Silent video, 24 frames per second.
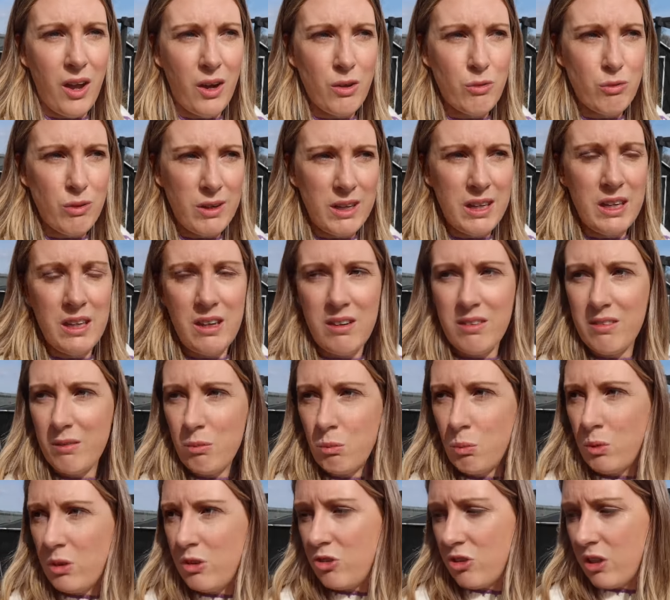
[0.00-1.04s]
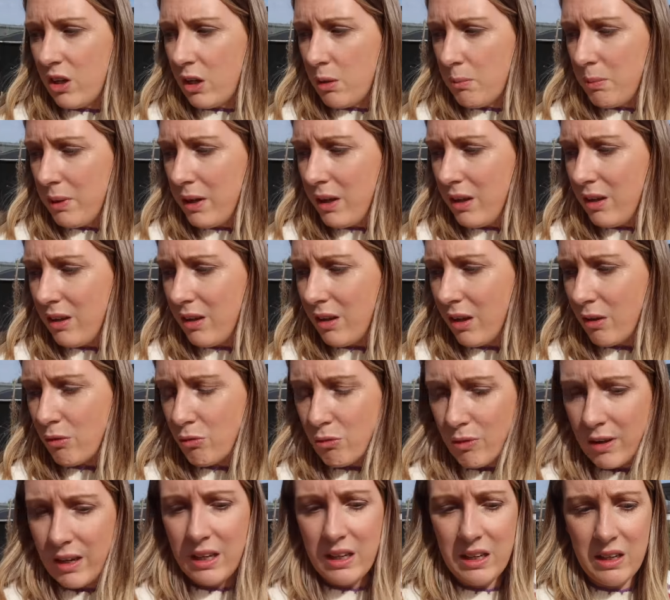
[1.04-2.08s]
I really need some wood chip. I
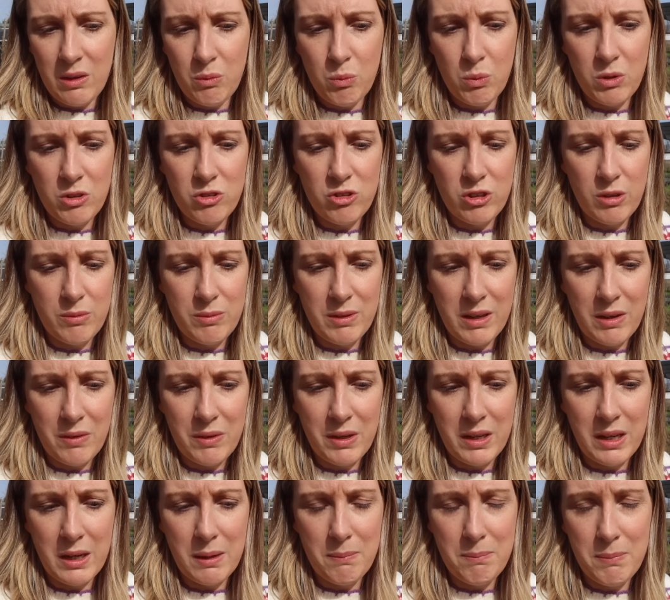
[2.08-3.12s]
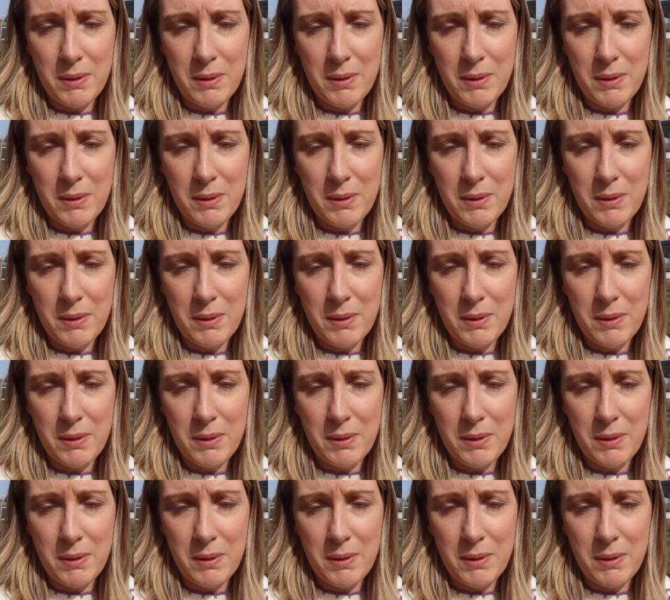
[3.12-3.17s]
really need wood chip down here,